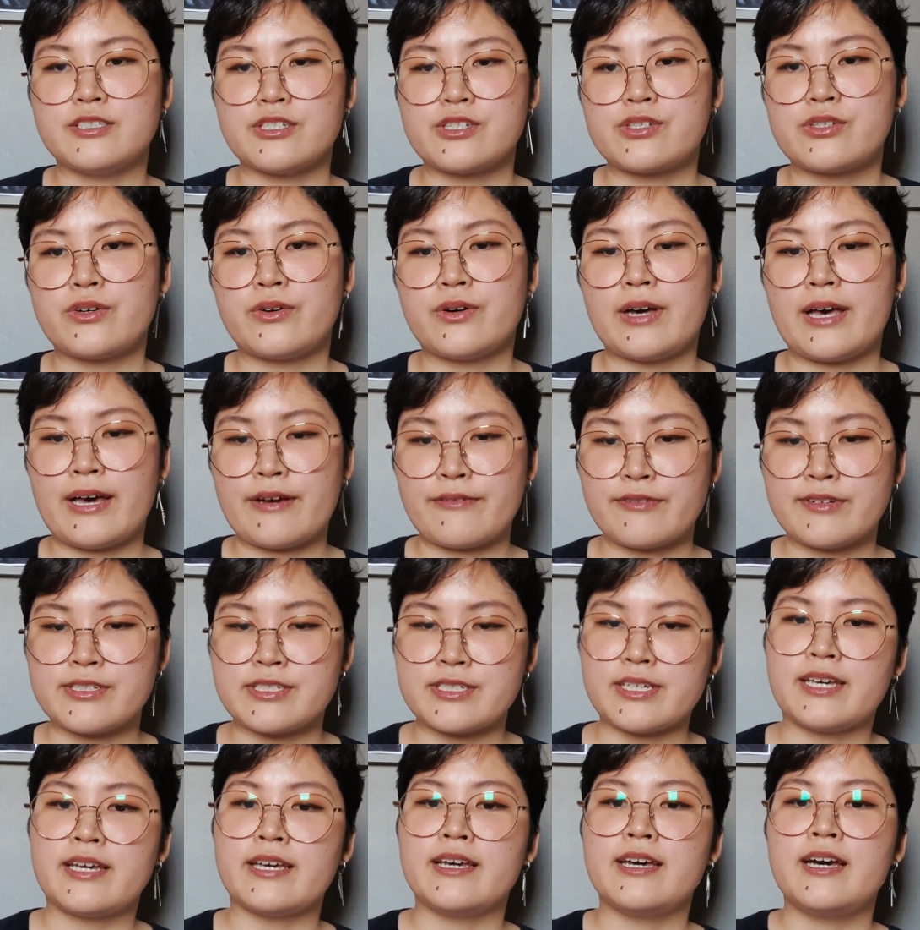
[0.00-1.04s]
So every
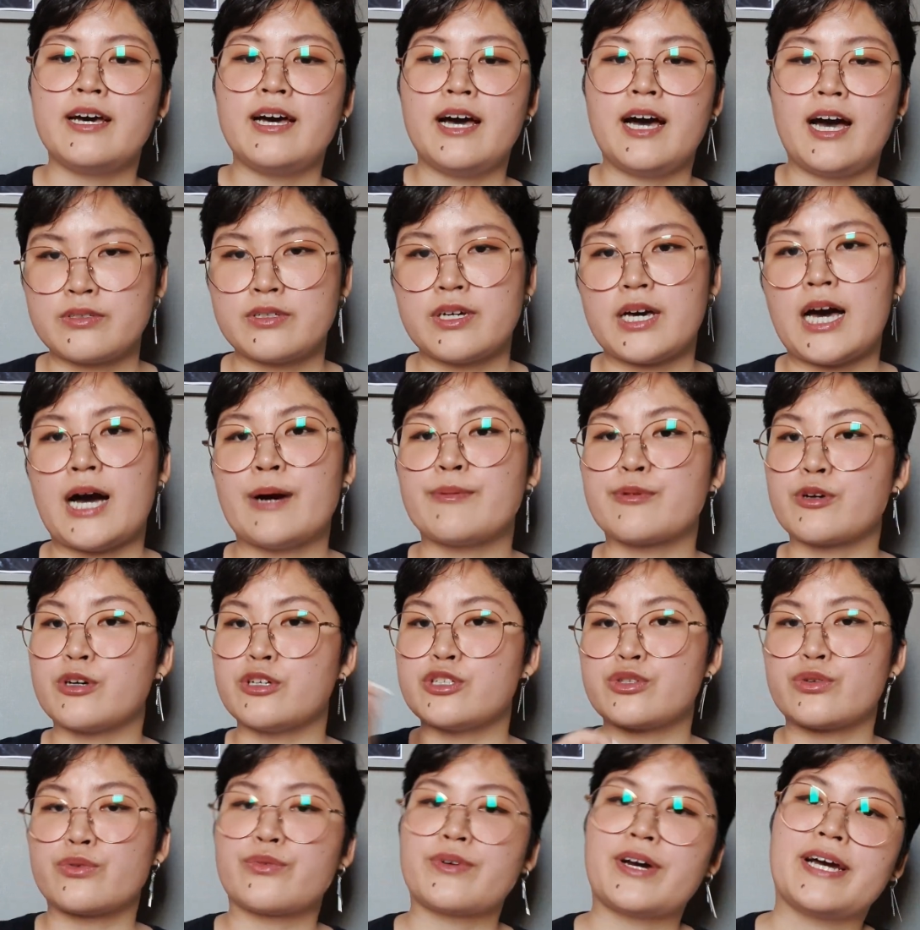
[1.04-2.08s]
day I'm
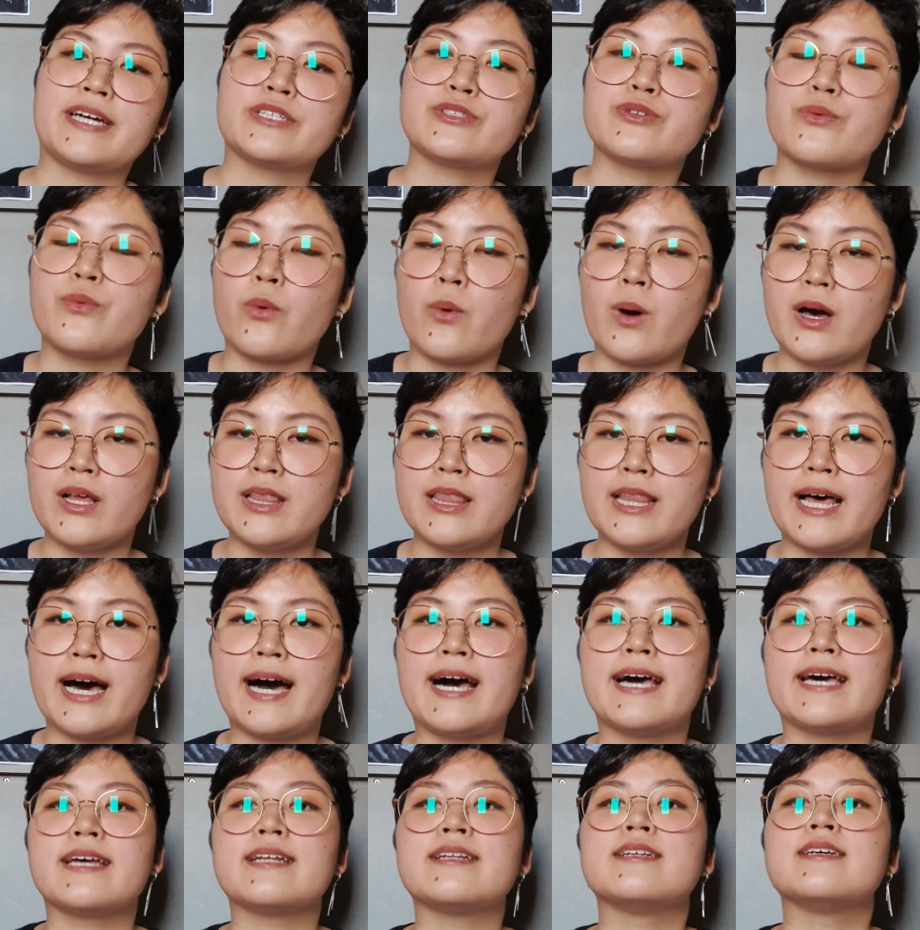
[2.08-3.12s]
going to write one
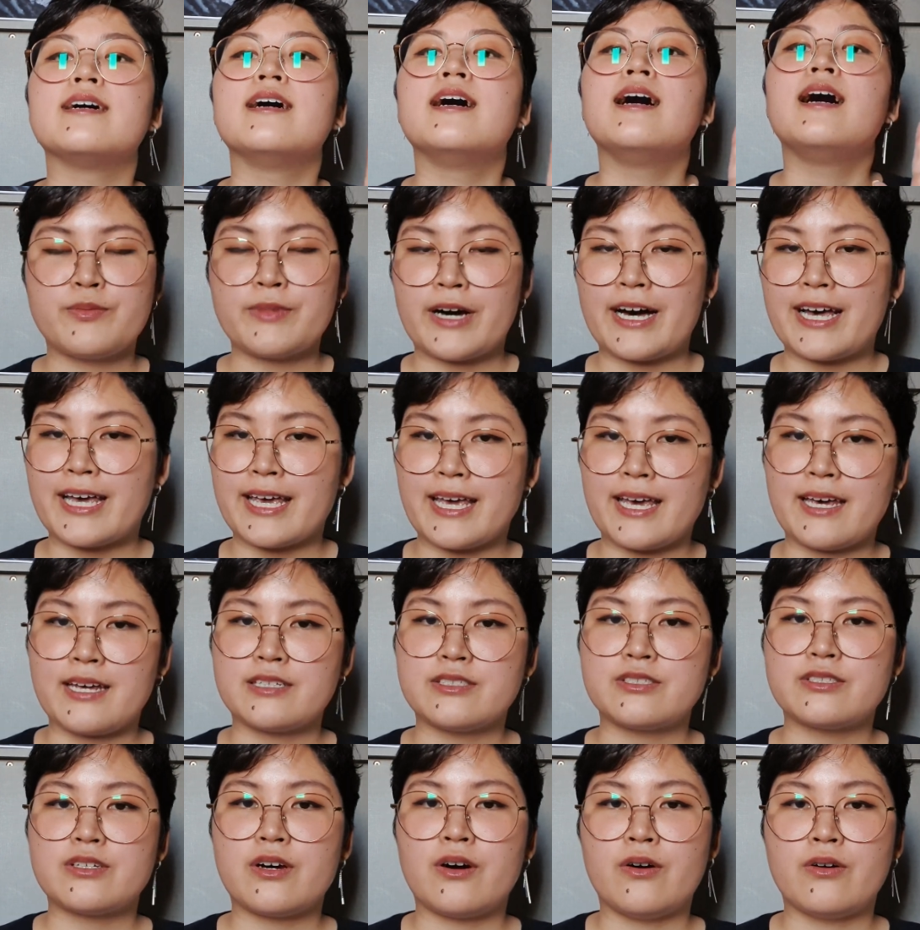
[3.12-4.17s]
line, put my
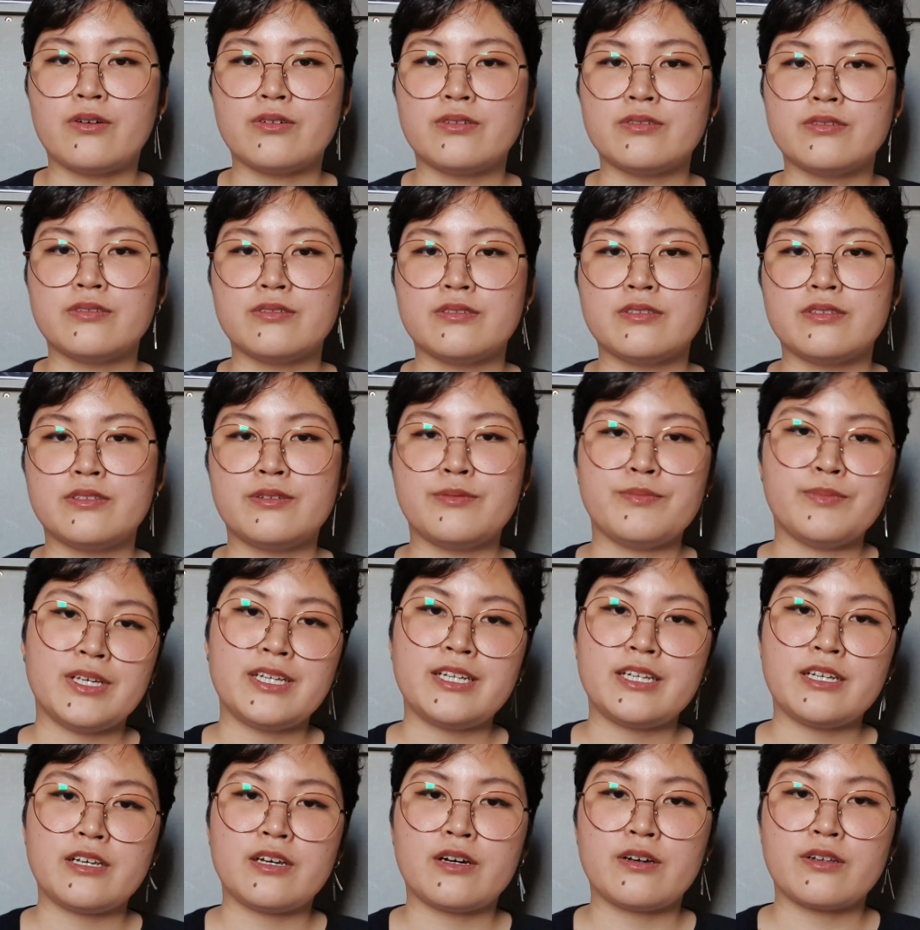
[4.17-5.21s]
hand on the
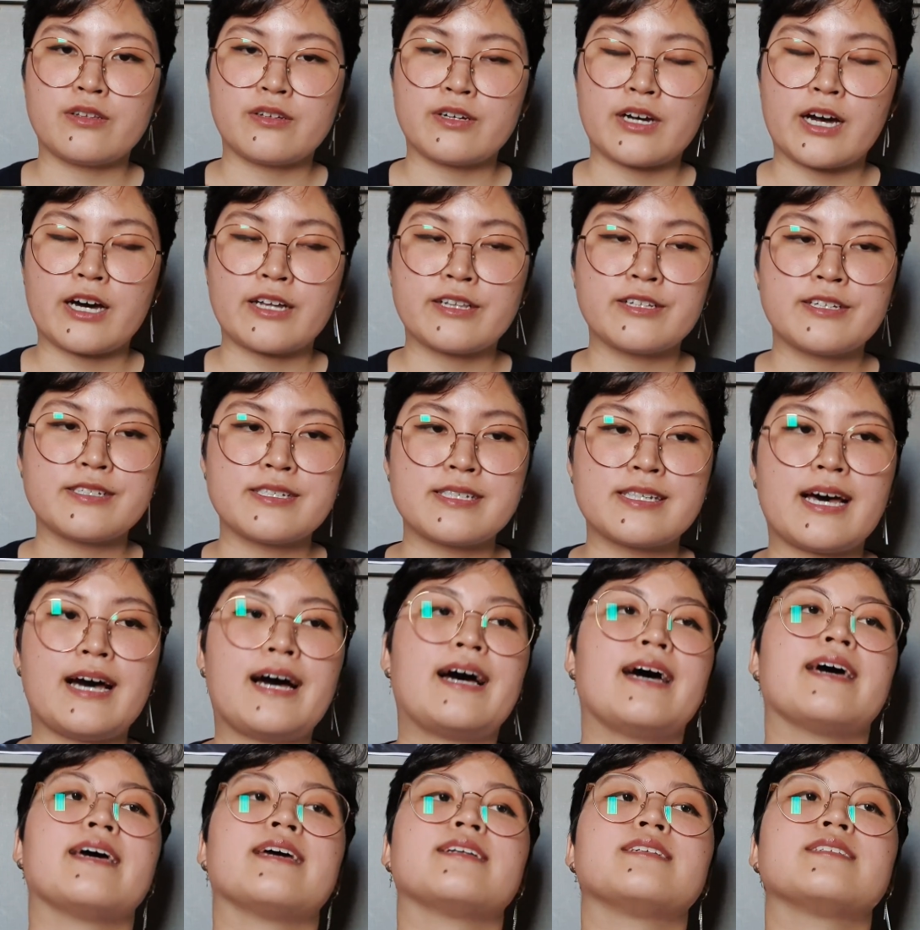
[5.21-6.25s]
meaning on the other
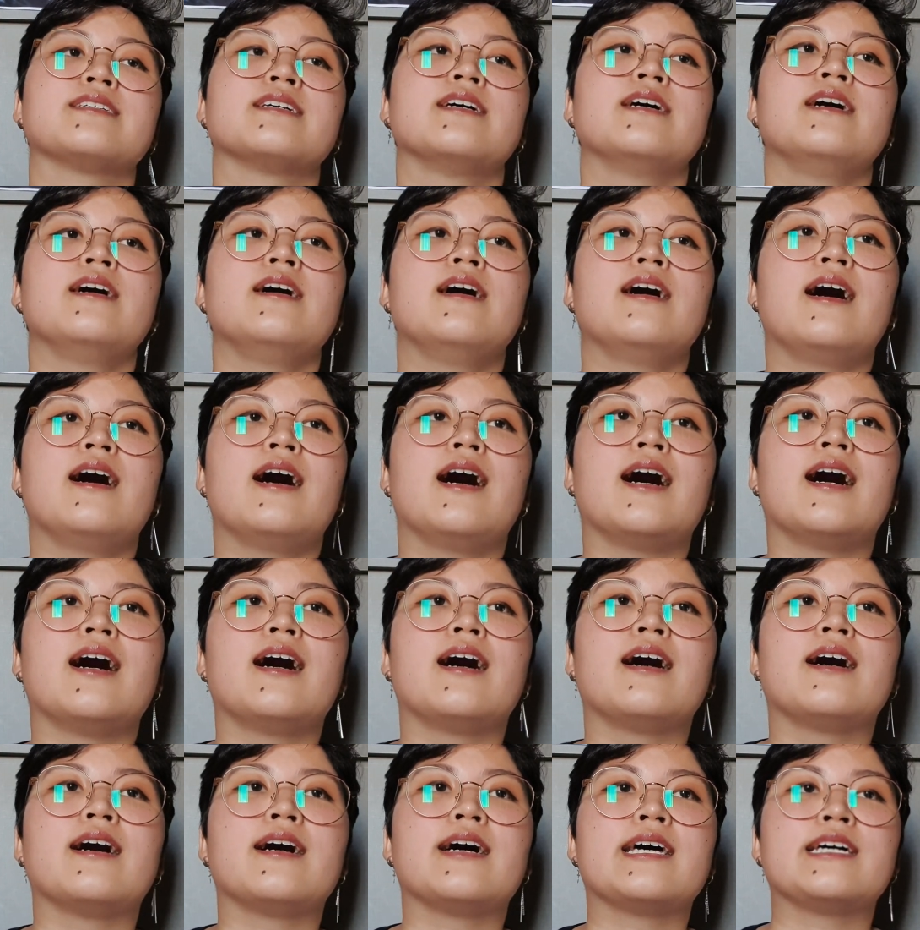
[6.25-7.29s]
side,
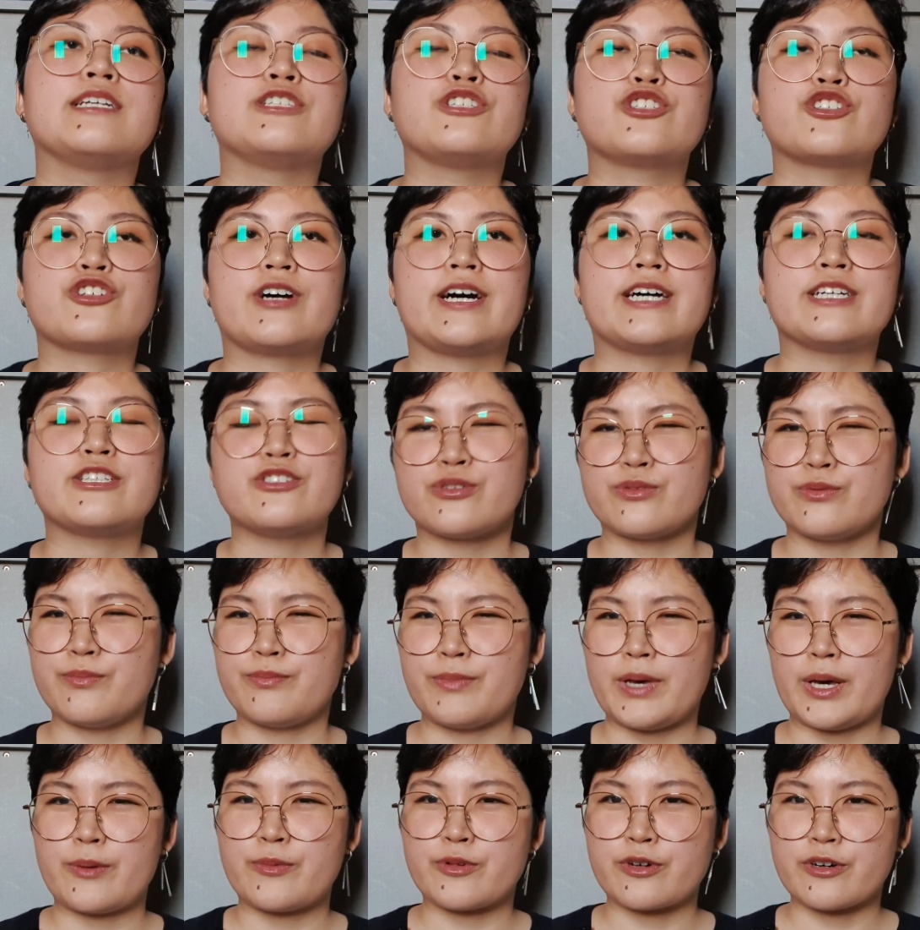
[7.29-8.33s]
and try to
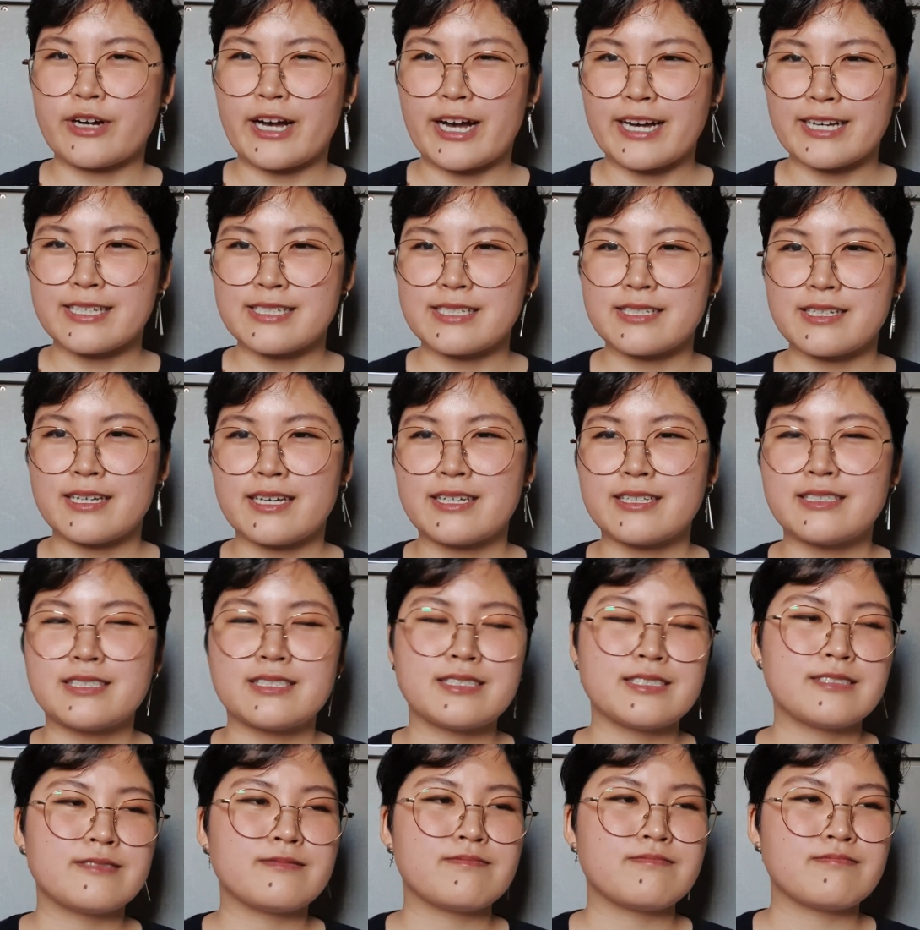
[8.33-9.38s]
memorize
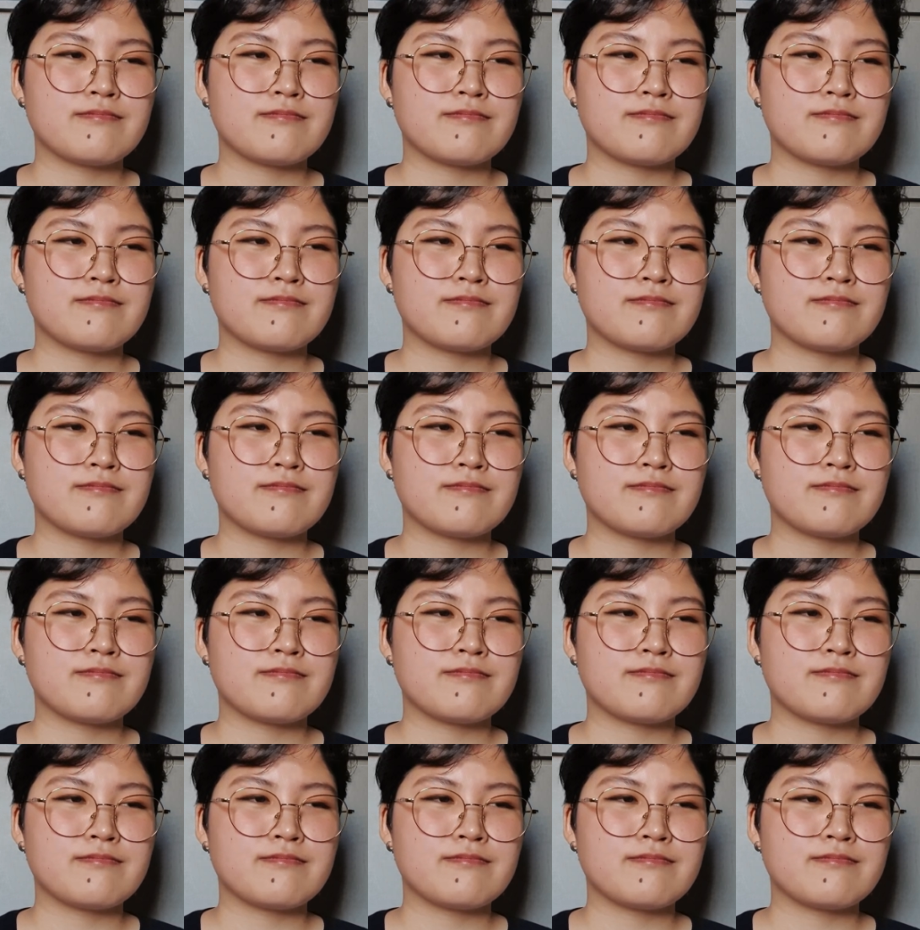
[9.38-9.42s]
it.